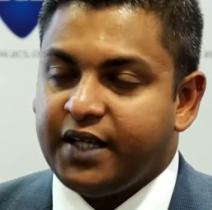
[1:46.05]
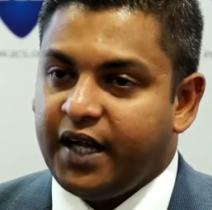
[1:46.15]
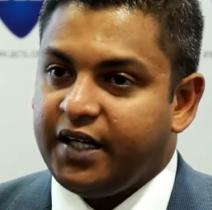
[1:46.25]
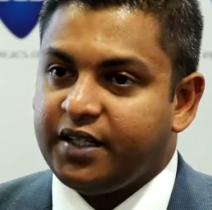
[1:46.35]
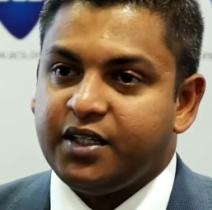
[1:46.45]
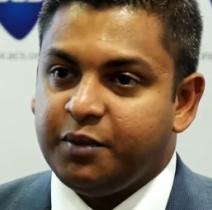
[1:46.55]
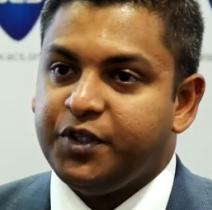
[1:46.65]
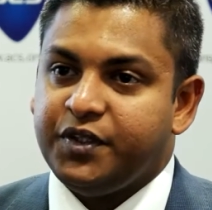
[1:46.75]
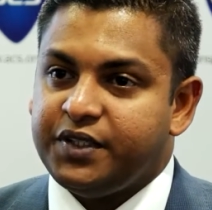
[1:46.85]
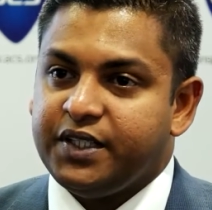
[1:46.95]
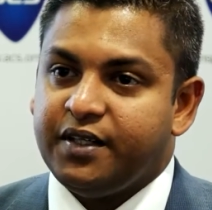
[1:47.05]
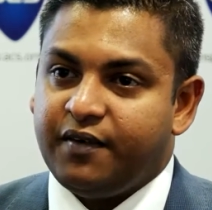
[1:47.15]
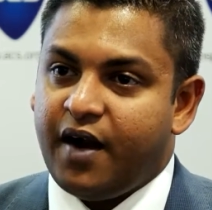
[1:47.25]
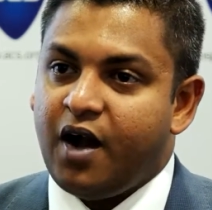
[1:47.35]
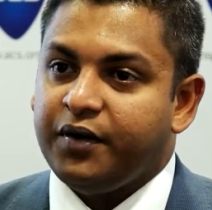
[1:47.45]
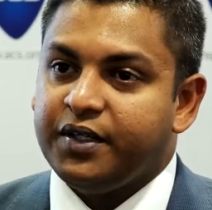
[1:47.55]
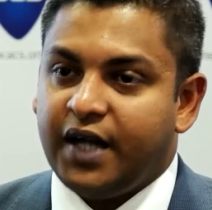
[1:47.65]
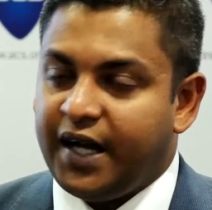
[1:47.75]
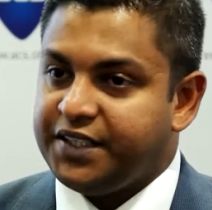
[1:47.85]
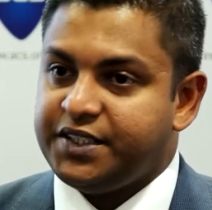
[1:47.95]
a community around
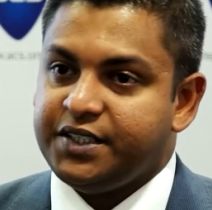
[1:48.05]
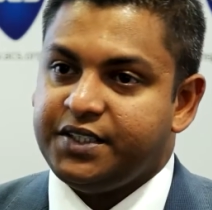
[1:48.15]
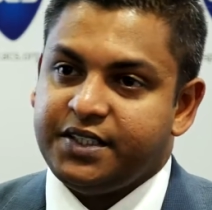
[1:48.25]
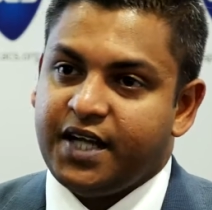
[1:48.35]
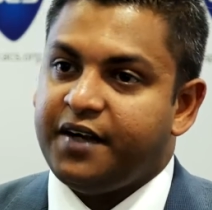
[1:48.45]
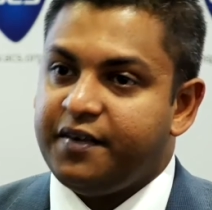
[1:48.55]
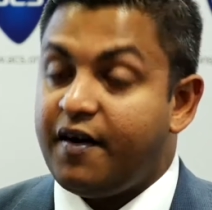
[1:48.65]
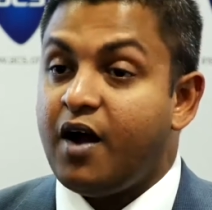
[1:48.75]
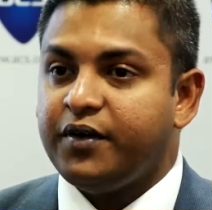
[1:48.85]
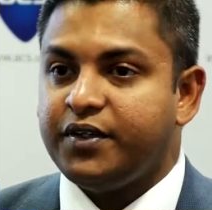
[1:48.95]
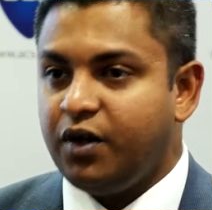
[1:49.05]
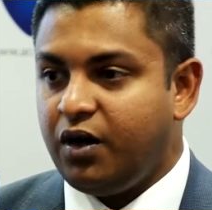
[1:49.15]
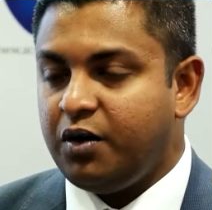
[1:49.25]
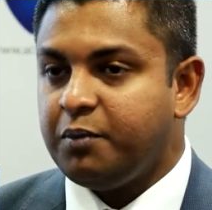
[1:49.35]
ICT and around your